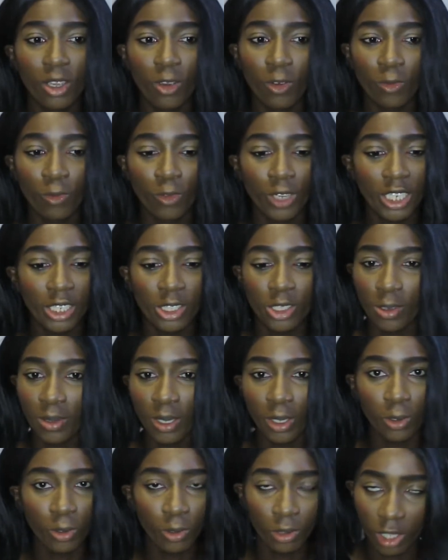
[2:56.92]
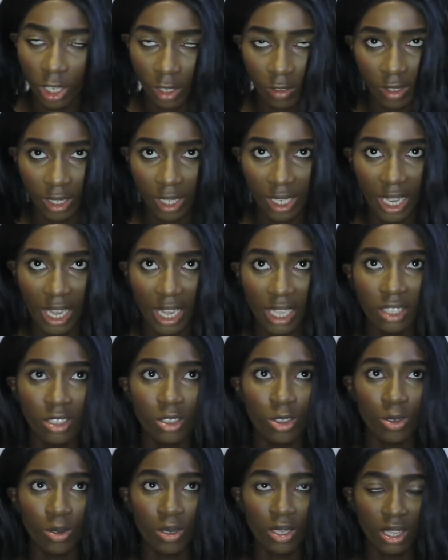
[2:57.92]
redo it all over again,
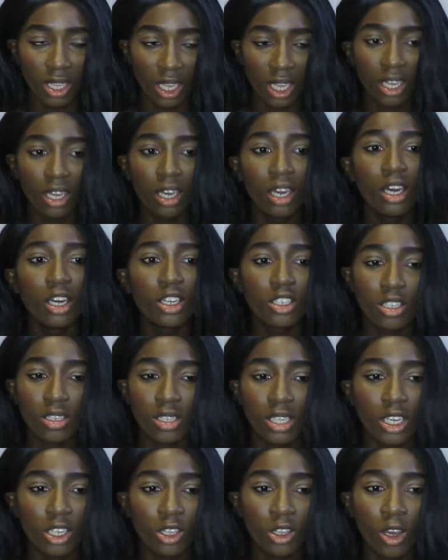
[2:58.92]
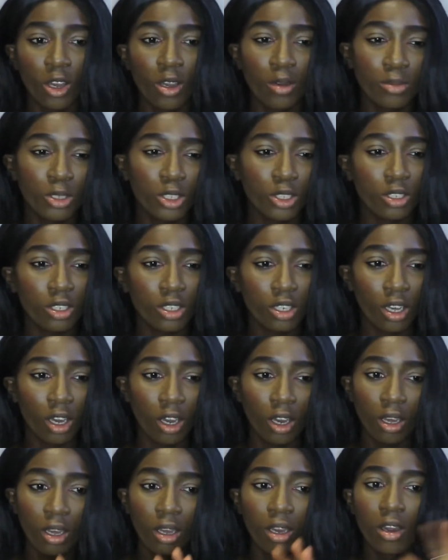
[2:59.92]
sort of thing. So I was like, no, I'm just gonna
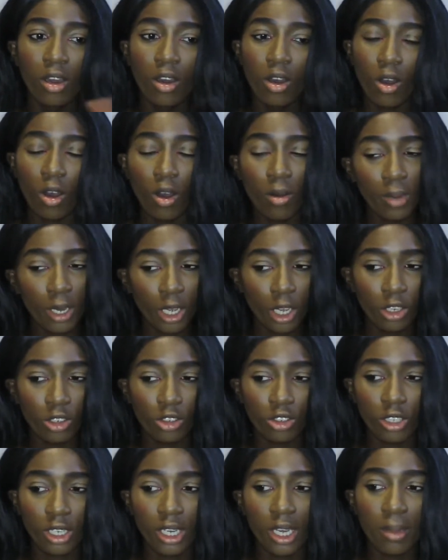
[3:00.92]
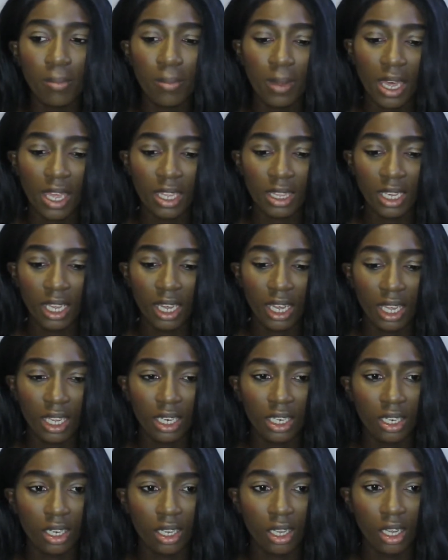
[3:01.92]
go on my own trip and
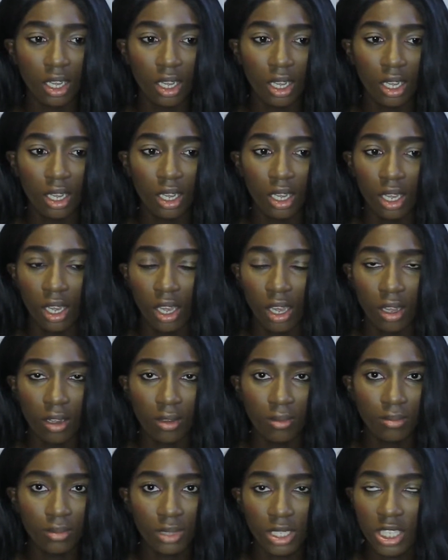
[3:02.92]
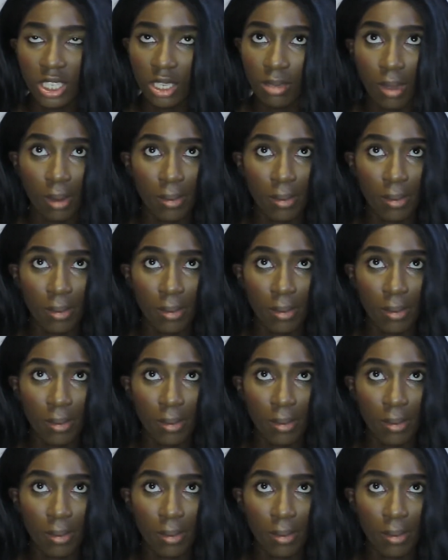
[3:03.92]
then see my